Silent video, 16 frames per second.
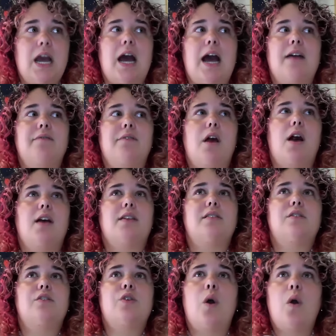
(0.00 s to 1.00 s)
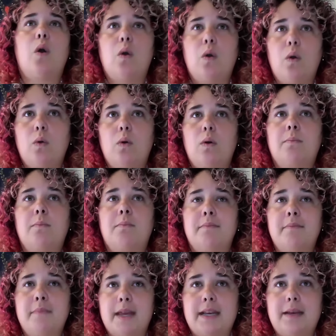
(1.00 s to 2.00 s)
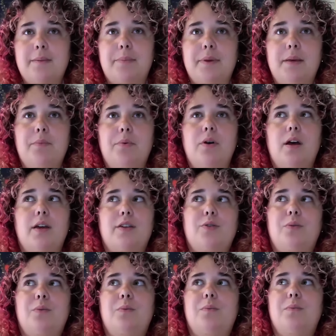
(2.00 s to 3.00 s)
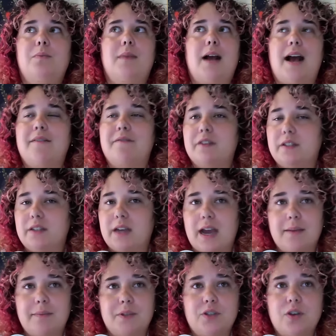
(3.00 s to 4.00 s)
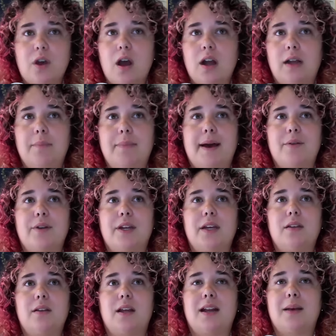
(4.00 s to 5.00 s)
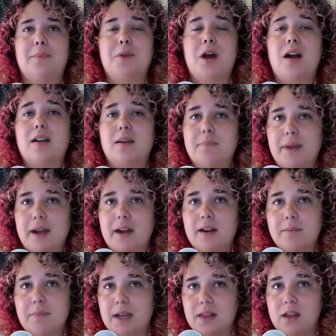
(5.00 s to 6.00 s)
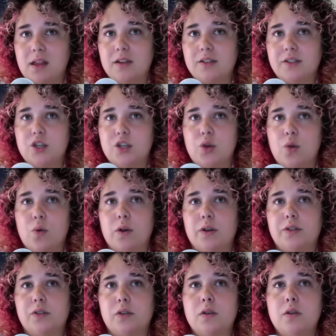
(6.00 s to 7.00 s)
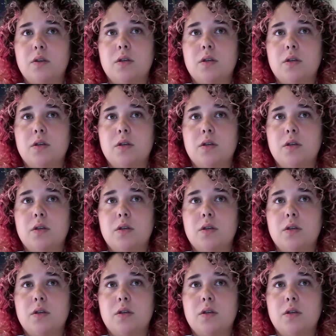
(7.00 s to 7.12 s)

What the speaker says: I've lost so many people. I don't have the time to talk about it, and I'm not comparing my loss to yours.